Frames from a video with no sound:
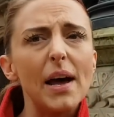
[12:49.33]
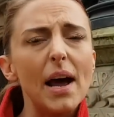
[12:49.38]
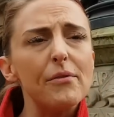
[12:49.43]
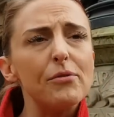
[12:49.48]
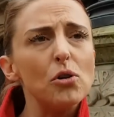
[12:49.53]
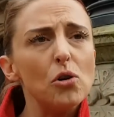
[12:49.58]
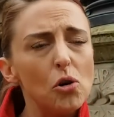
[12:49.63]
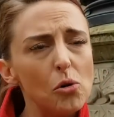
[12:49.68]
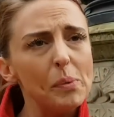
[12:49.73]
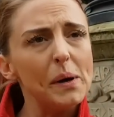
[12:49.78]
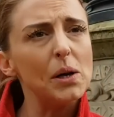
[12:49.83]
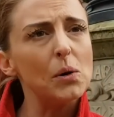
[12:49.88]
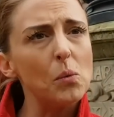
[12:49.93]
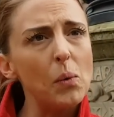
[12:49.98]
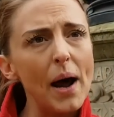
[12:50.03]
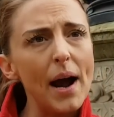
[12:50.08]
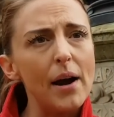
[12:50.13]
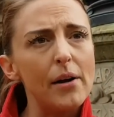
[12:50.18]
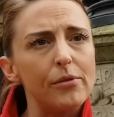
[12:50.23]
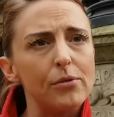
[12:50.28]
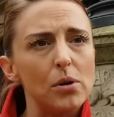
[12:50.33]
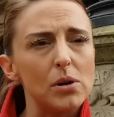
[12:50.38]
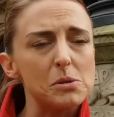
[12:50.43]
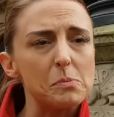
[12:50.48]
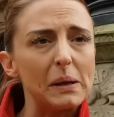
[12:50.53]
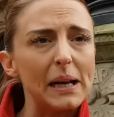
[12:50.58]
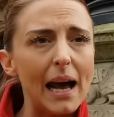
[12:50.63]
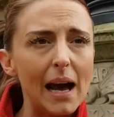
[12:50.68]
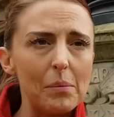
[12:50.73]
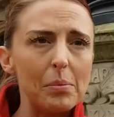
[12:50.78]
they have all been aware of
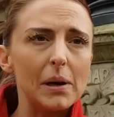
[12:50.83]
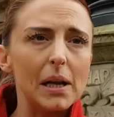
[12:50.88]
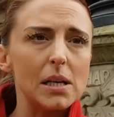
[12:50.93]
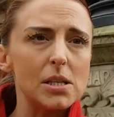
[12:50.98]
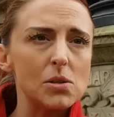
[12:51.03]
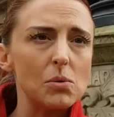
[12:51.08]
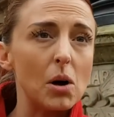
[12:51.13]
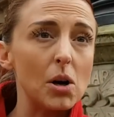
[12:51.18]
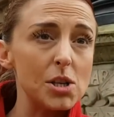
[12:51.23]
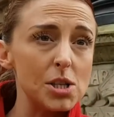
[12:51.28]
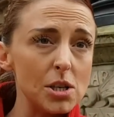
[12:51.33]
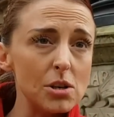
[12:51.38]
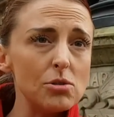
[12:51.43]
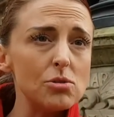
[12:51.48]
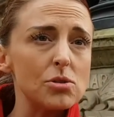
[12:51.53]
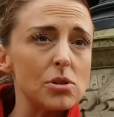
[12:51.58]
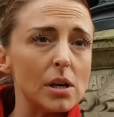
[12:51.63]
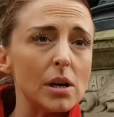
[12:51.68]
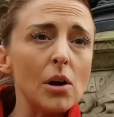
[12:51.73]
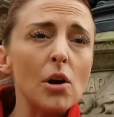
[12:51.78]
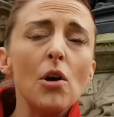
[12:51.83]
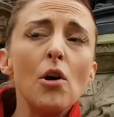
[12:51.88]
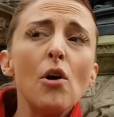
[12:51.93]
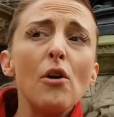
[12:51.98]
what's been happening to our children